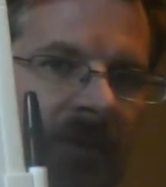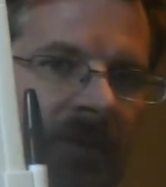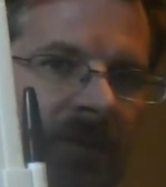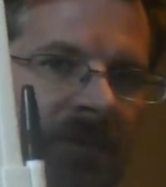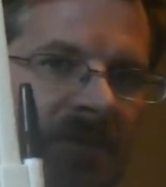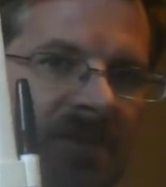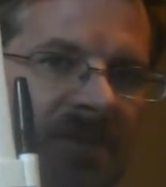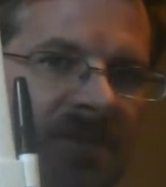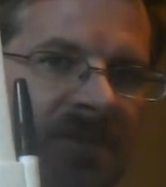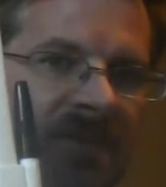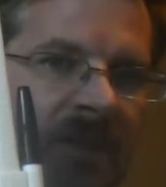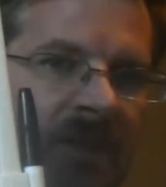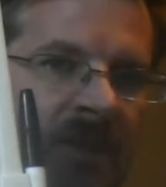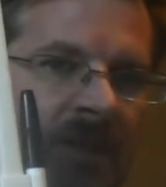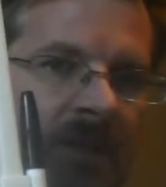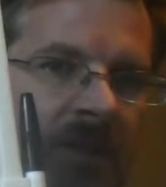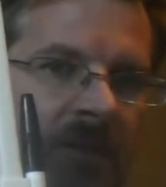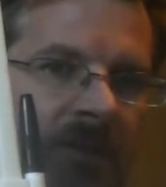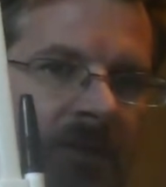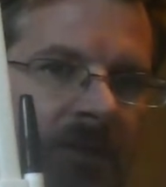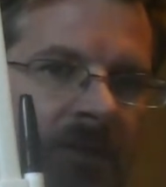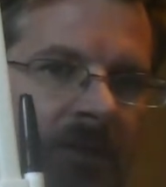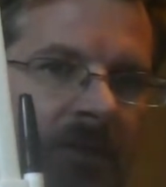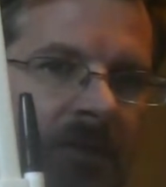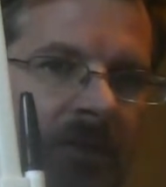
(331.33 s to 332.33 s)
in the
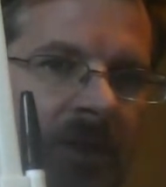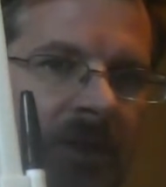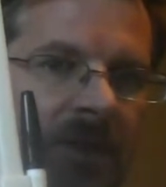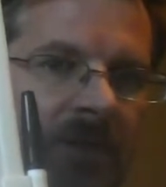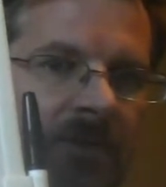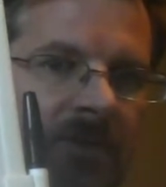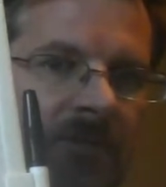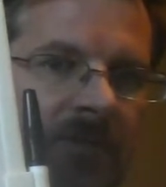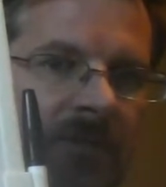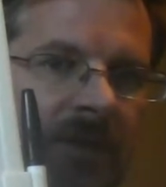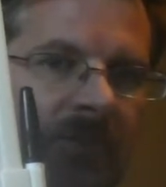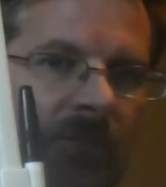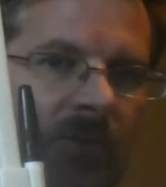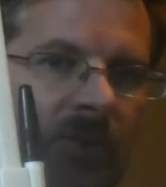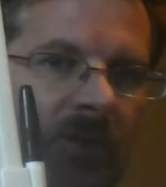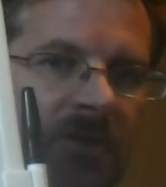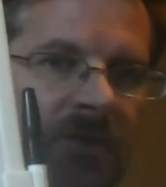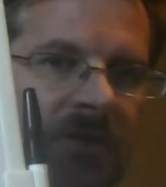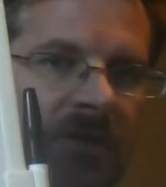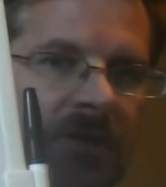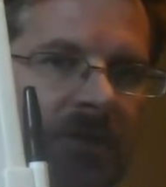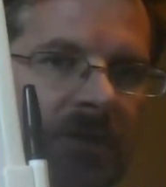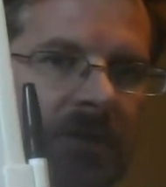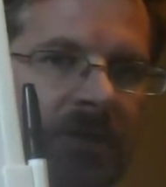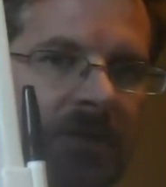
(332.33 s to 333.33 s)
center, okay, is your
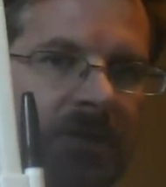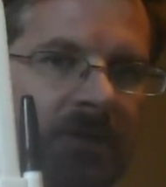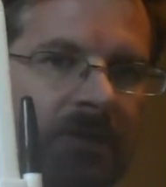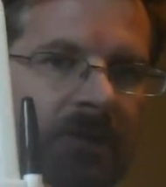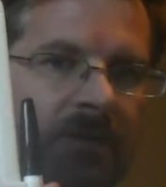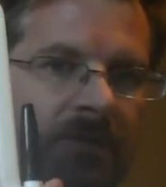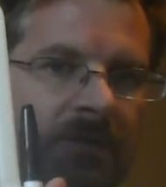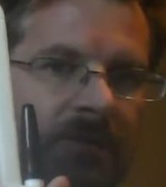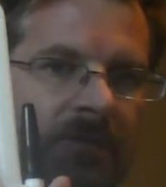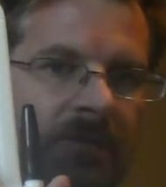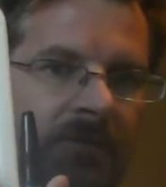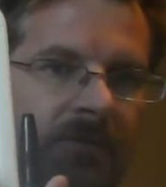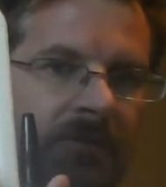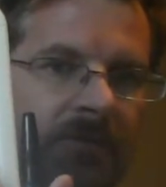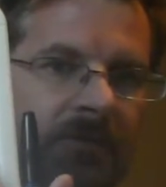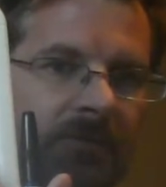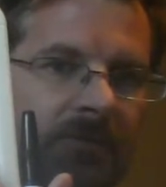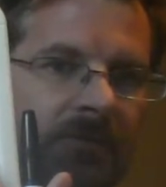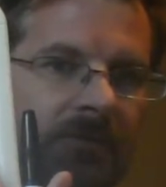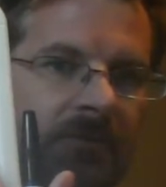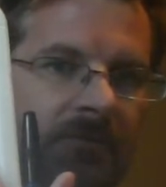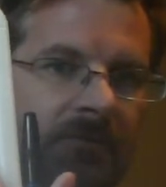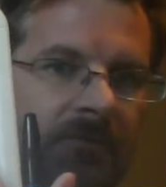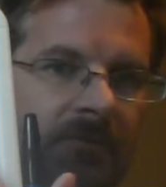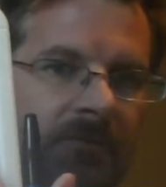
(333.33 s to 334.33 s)
vibration.
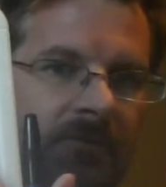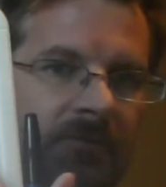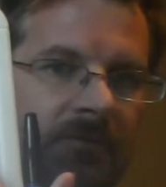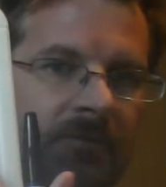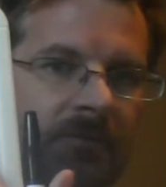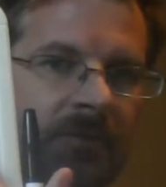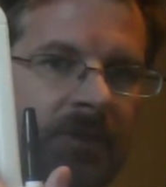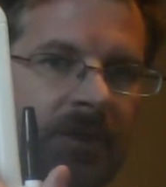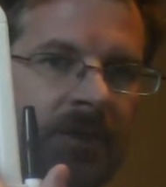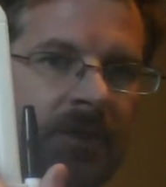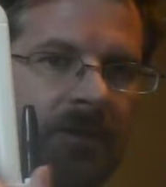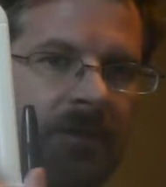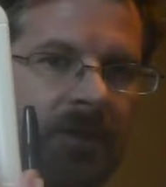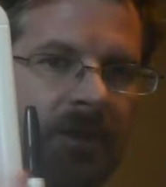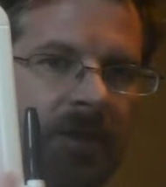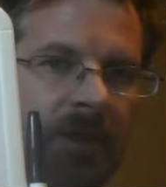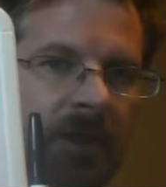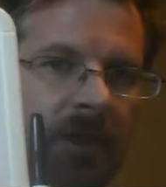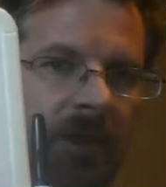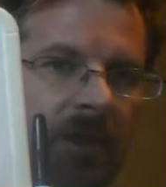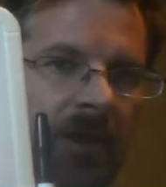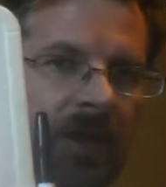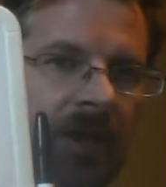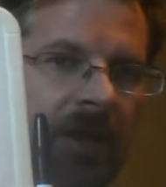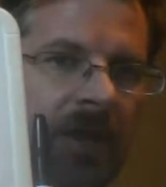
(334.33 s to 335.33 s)
Right?
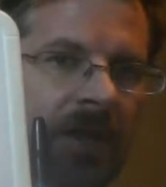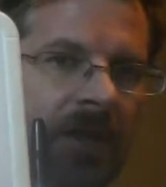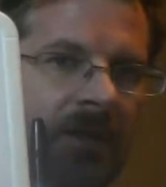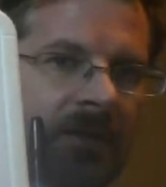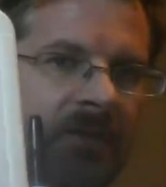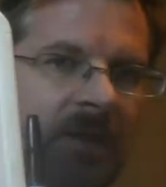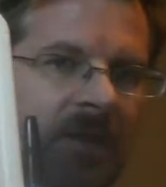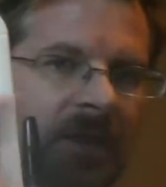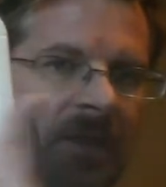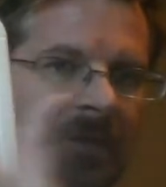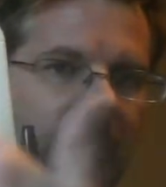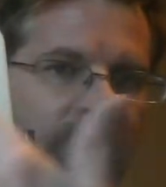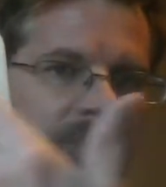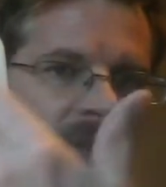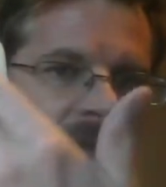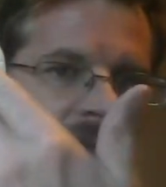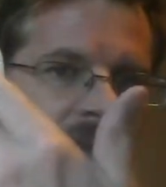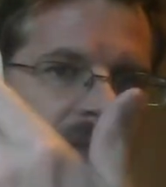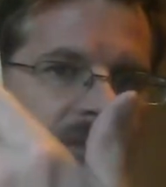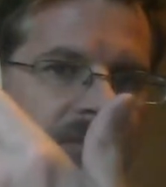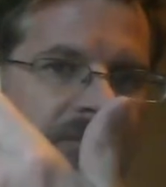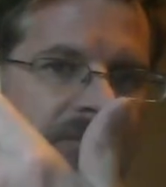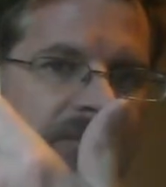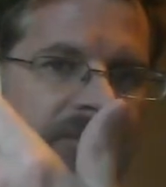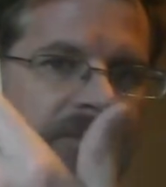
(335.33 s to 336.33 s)
Anything
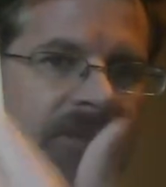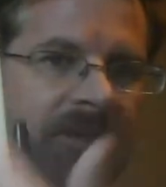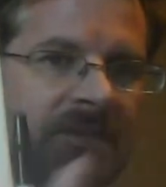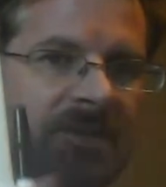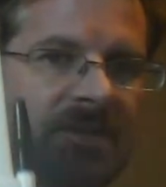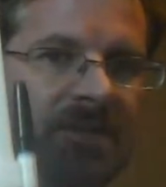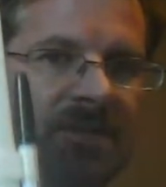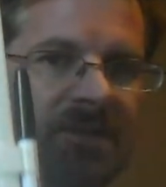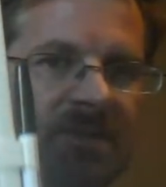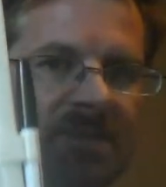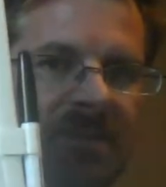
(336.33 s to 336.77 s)
above is its